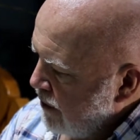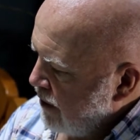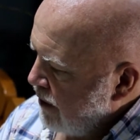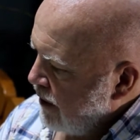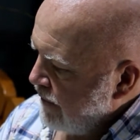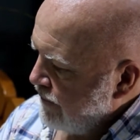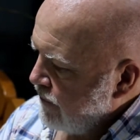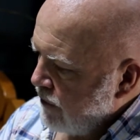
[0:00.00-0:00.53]

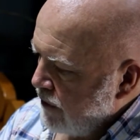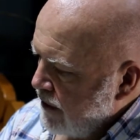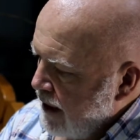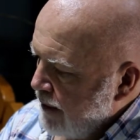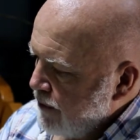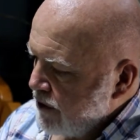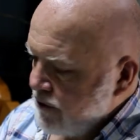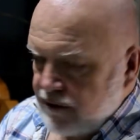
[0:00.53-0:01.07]
I've not
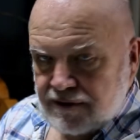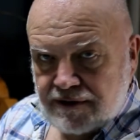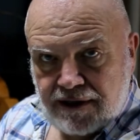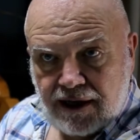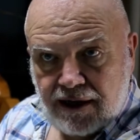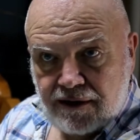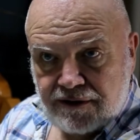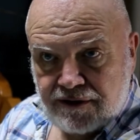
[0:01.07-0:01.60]
come across
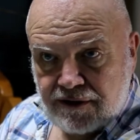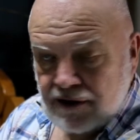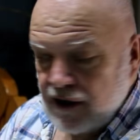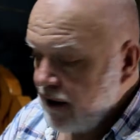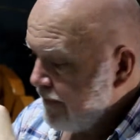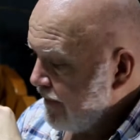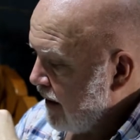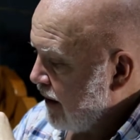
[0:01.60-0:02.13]
that as a
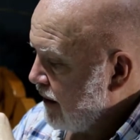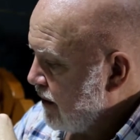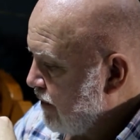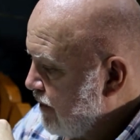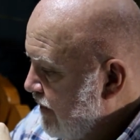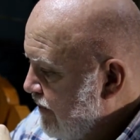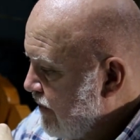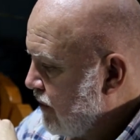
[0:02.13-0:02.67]
knife handle
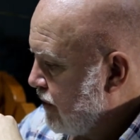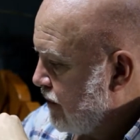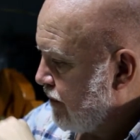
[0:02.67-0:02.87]
before.